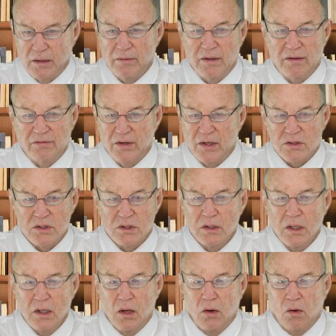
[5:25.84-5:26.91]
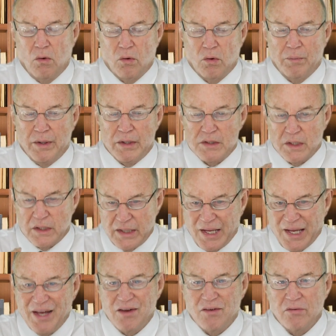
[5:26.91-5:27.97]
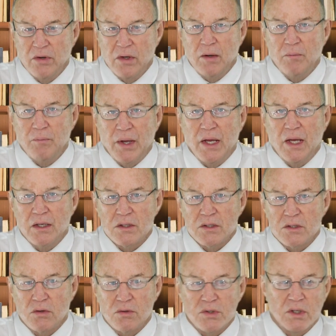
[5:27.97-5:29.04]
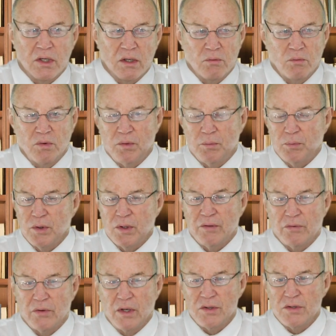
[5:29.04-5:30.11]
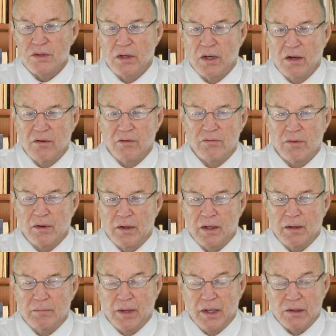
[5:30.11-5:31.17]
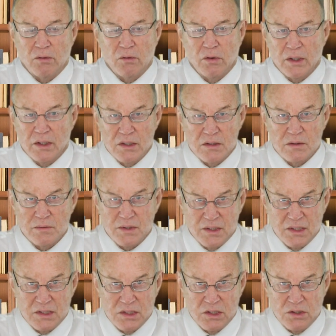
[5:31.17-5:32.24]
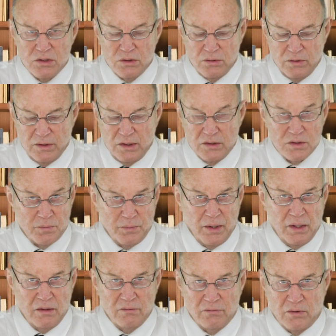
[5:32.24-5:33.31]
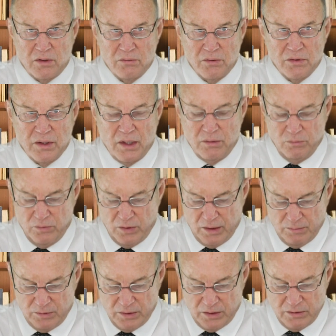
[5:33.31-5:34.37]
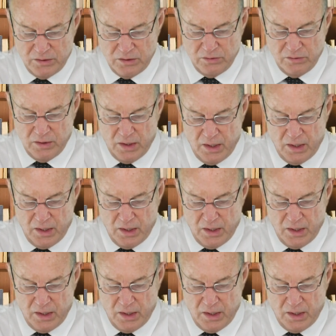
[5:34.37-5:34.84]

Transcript: infection or basically have pain associated with the proliferation of microorganisms in the tissue, and there's a pain involved with that, and we're able to